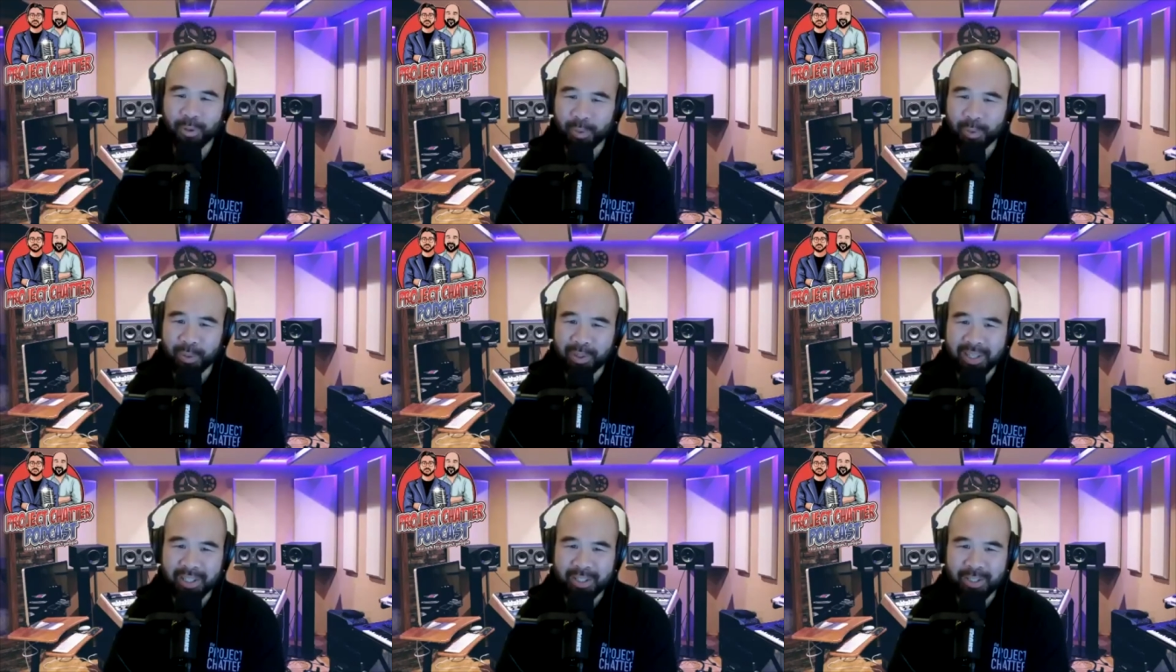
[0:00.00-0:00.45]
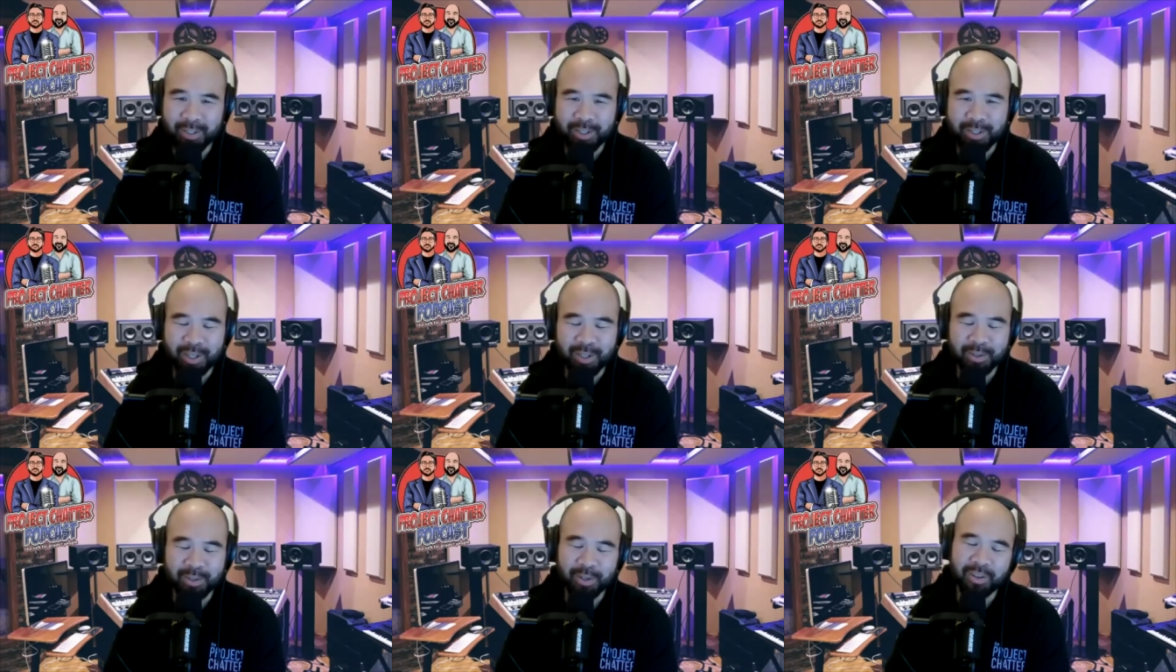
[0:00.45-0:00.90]
we let you
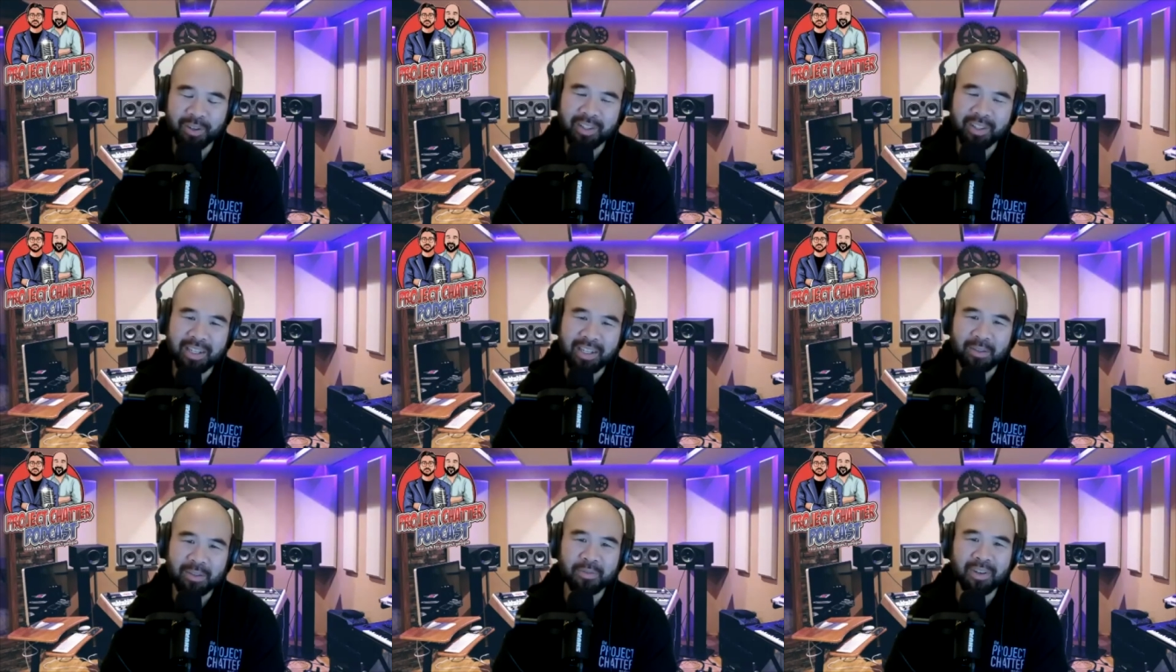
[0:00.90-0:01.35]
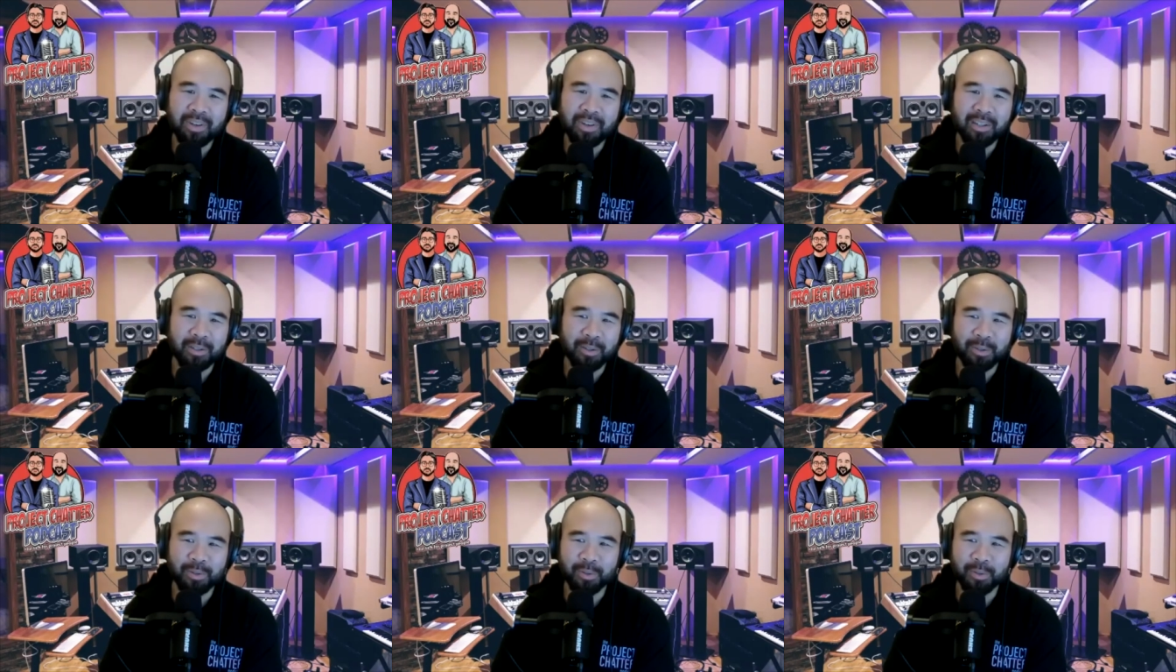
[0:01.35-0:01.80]
go, are there any final
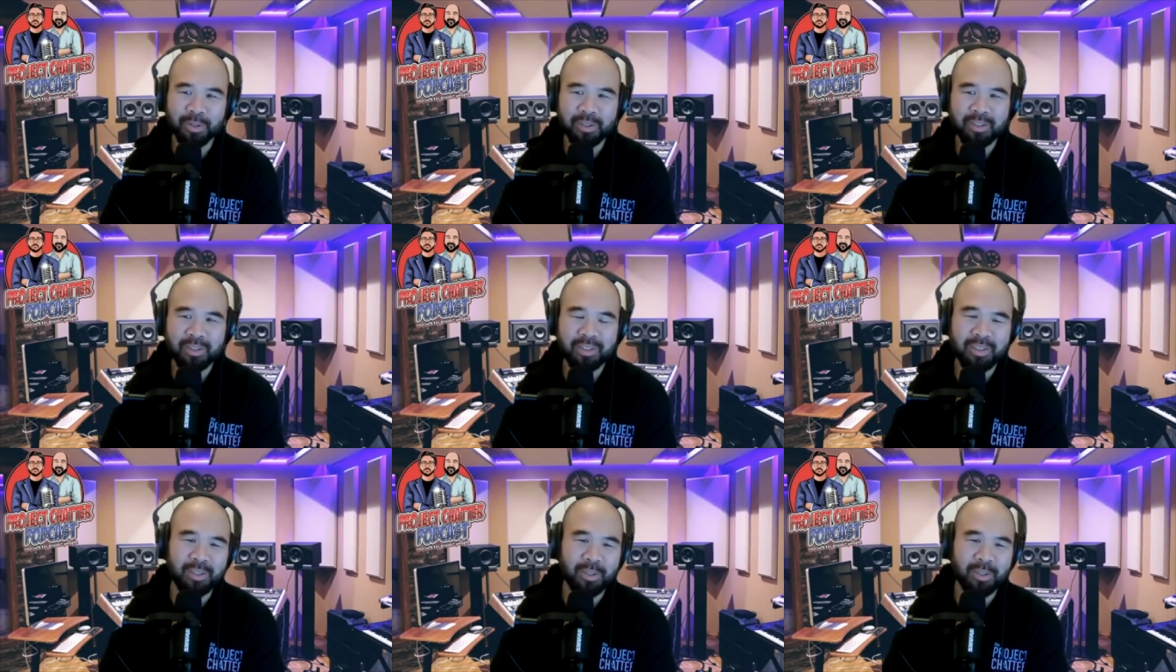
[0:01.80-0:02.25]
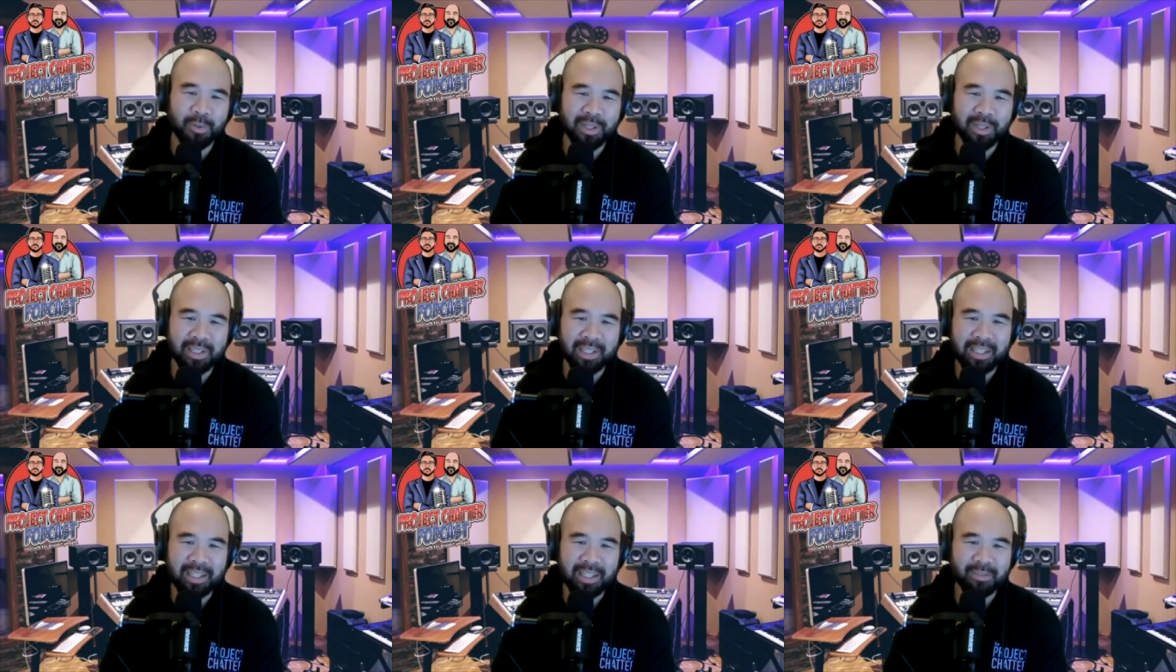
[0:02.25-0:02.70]
thoughts you want
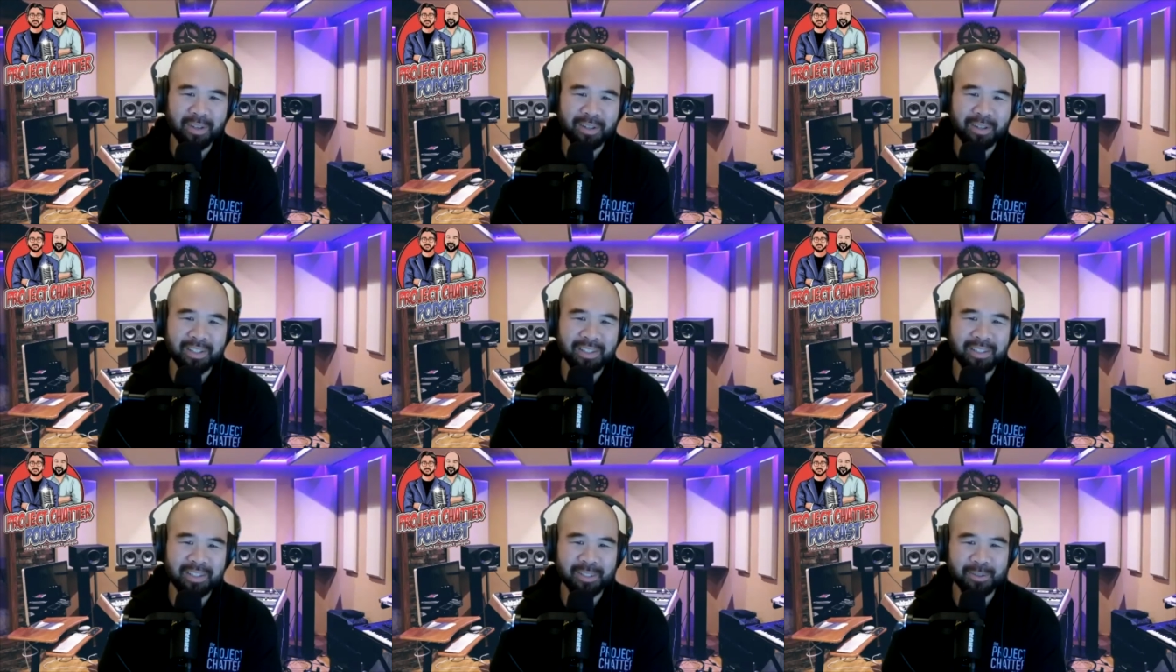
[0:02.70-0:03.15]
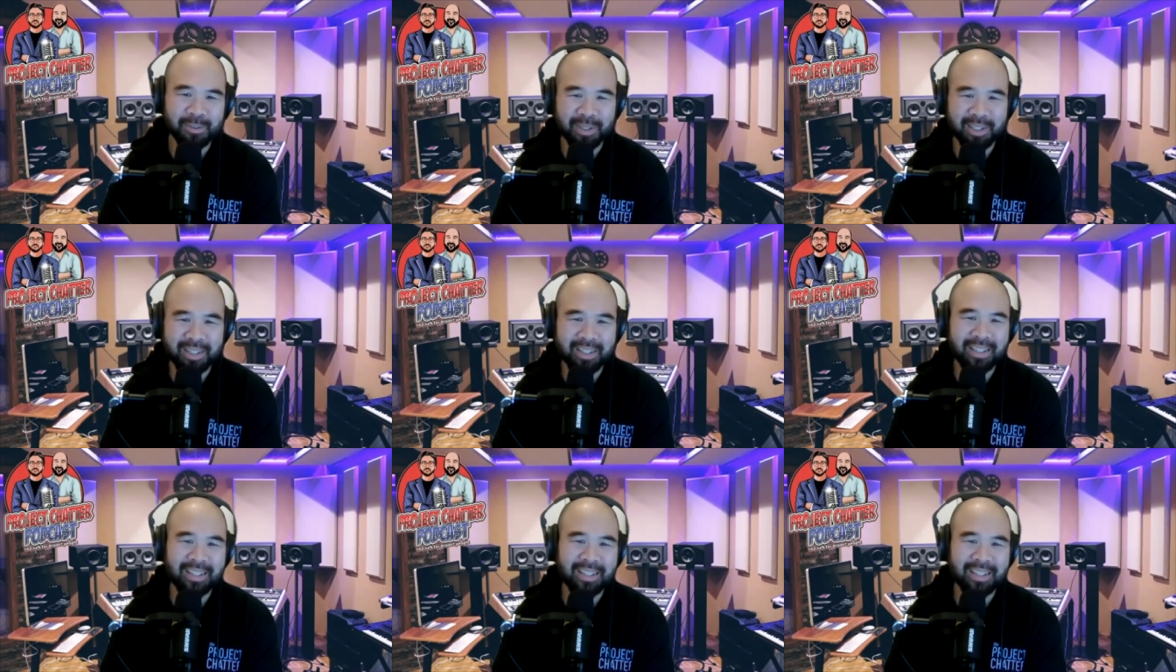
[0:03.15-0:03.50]
to leave our listeners with?